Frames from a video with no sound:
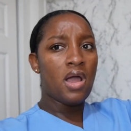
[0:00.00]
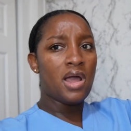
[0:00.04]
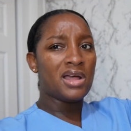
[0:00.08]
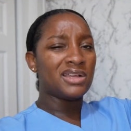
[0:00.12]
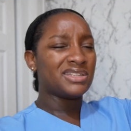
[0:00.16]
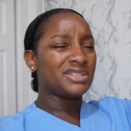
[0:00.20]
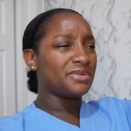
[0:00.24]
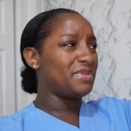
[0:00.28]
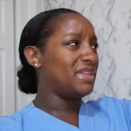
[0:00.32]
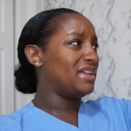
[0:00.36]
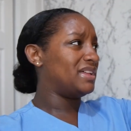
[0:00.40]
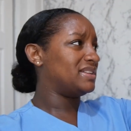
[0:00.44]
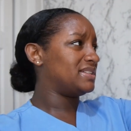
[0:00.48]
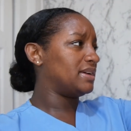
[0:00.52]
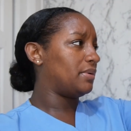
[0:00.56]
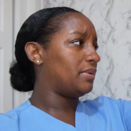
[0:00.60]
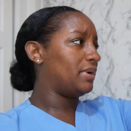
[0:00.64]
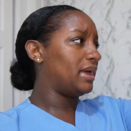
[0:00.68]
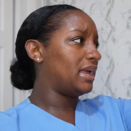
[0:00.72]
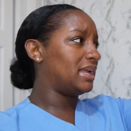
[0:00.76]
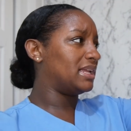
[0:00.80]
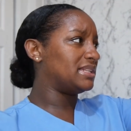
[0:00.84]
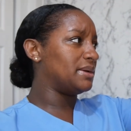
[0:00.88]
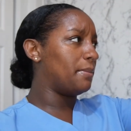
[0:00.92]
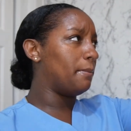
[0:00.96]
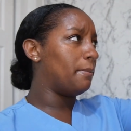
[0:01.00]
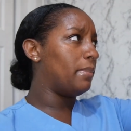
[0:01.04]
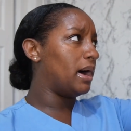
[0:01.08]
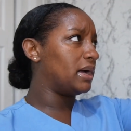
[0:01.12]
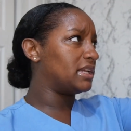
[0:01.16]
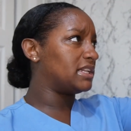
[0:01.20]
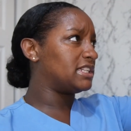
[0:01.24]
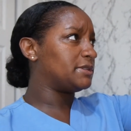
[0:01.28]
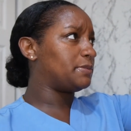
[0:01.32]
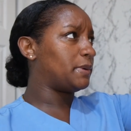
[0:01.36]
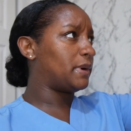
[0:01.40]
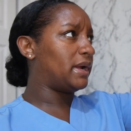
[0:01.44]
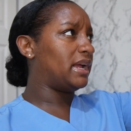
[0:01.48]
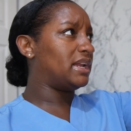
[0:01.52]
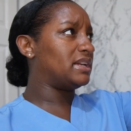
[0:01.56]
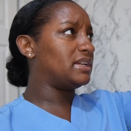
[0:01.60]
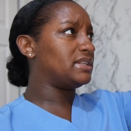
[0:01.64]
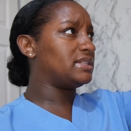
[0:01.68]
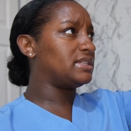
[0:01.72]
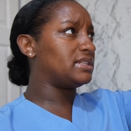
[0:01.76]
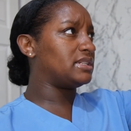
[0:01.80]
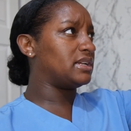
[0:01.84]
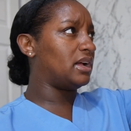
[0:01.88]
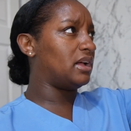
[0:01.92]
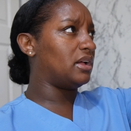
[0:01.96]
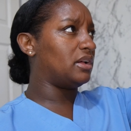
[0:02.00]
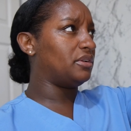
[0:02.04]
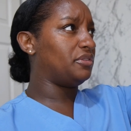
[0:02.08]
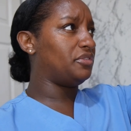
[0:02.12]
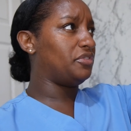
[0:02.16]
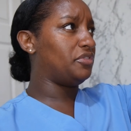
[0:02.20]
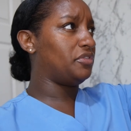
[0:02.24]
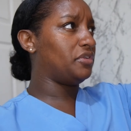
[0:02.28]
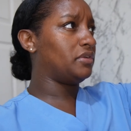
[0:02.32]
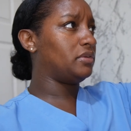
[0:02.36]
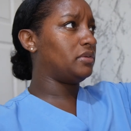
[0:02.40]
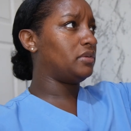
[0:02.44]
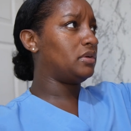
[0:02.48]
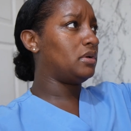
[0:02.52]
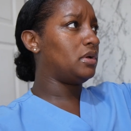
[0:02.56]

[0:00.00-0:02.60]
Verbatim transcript: something else. I want to get some bug spray and stuff.